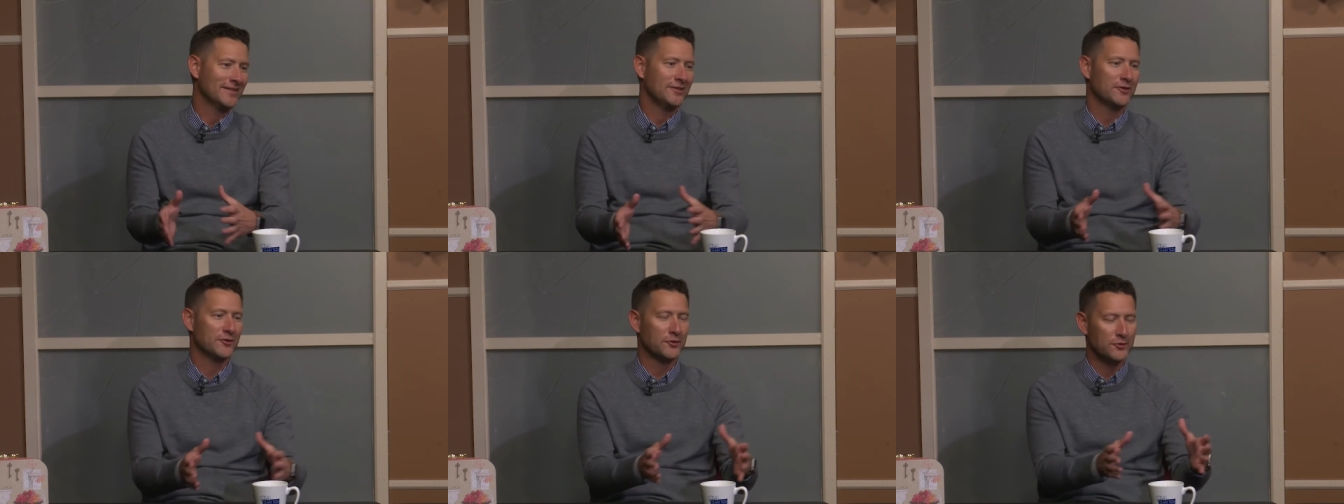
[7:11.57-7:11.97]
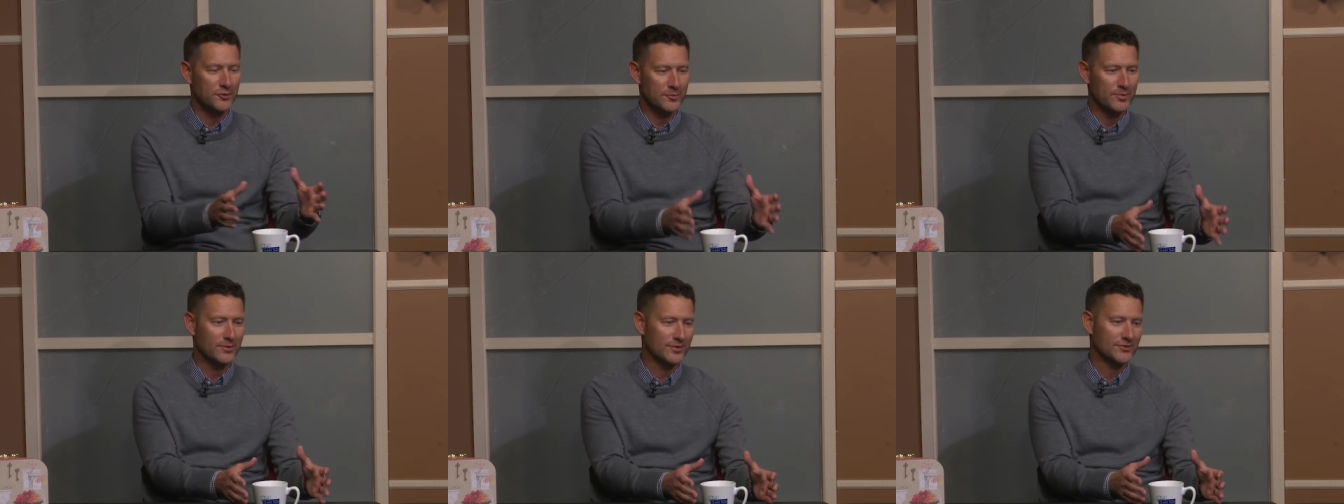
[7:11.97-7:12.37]
you know, who
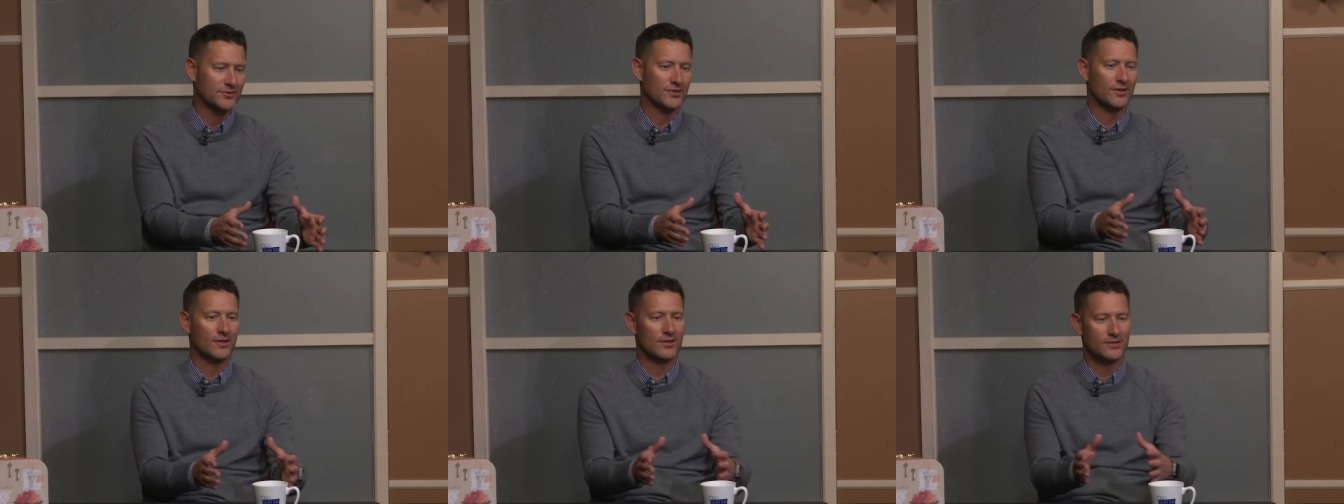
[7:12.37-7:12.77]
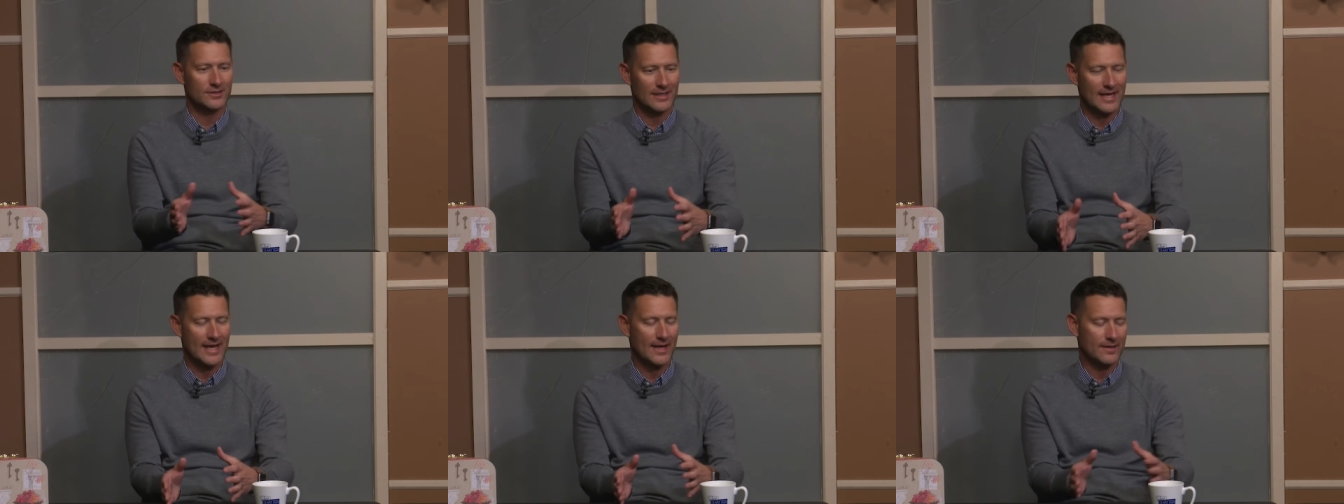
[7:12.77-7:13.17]
to put in charge
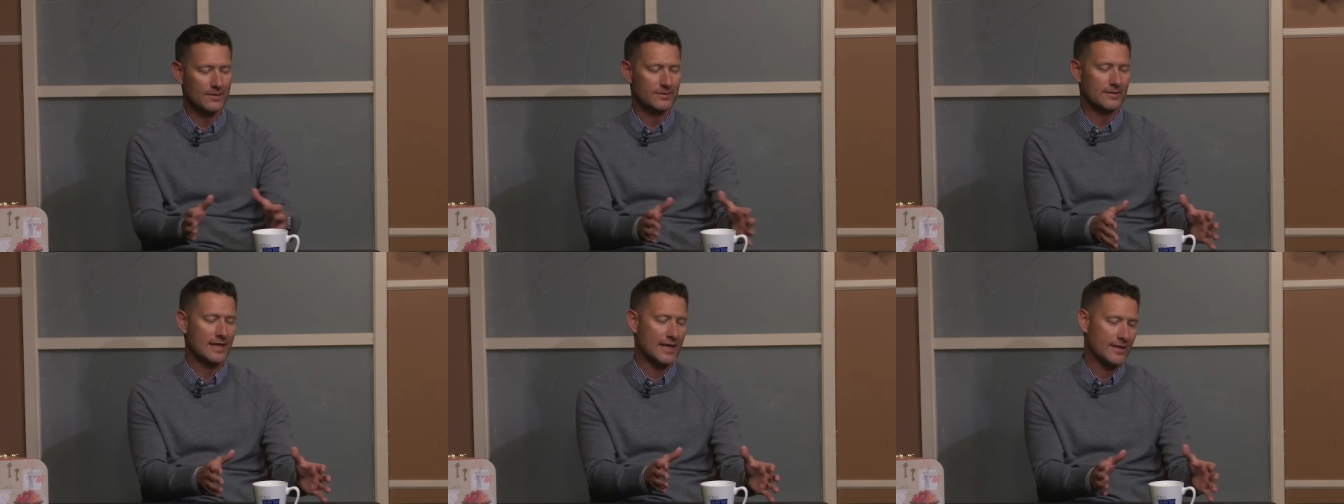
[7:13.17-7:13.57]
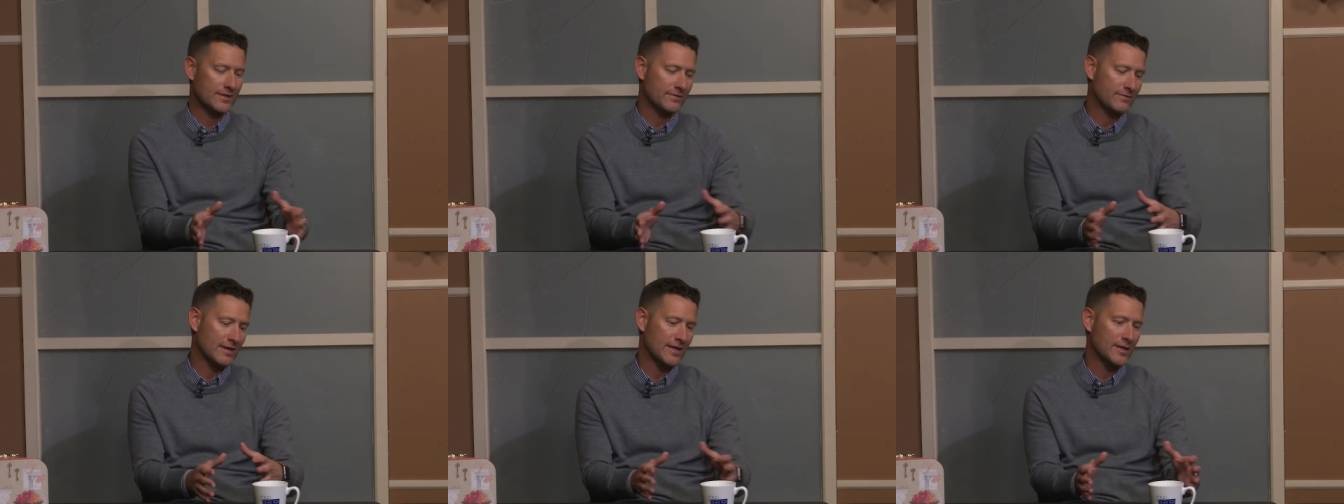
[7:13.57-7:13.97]
and how to how to
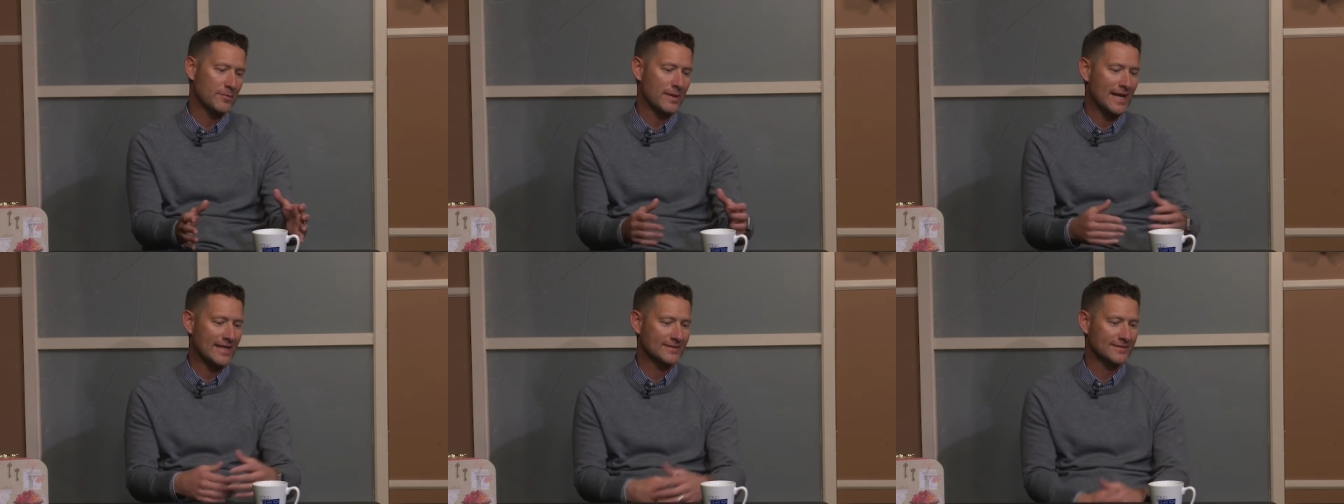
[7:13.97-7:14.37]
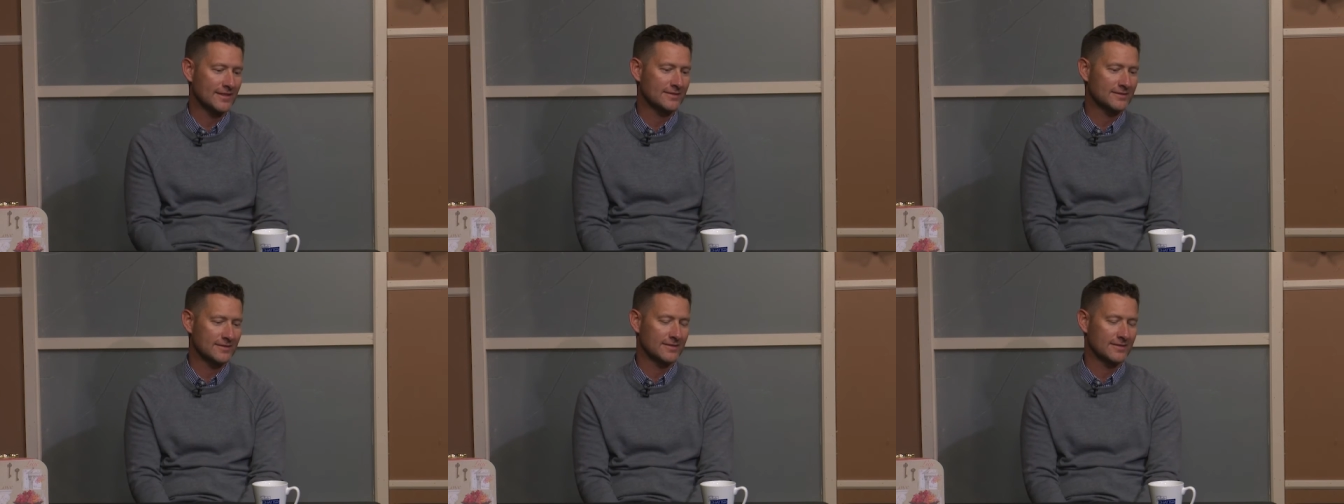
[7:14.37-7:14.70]
divide up assets.